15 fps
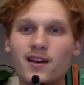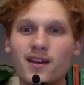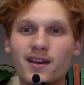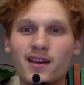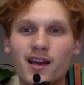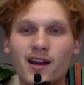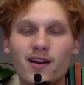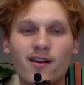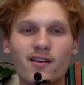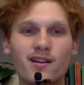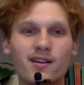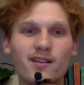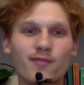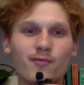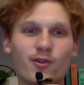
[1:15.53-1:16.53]
get on
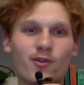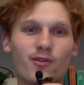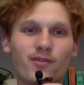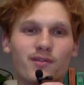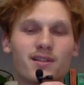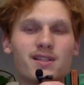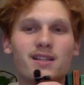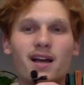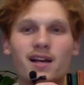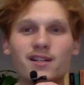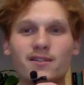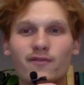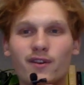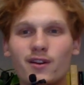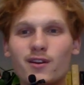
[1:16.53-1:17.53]
it and record this
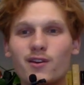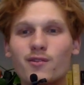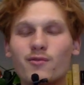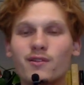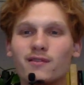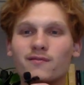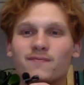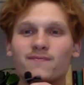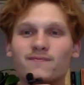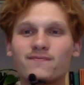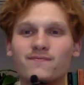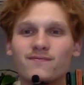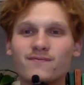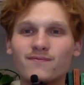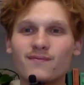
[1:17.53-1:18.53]
last video, and,
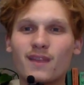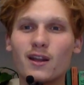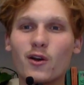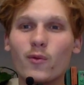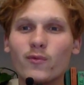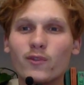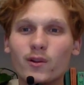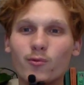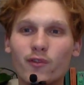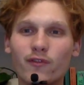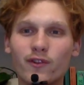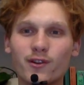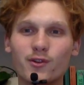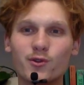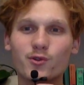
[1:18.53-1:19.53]
and hopefully we'll
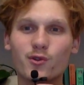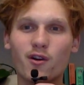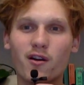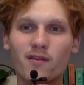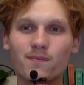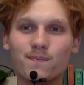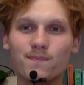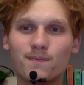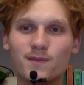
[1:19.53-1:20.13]
finish strong.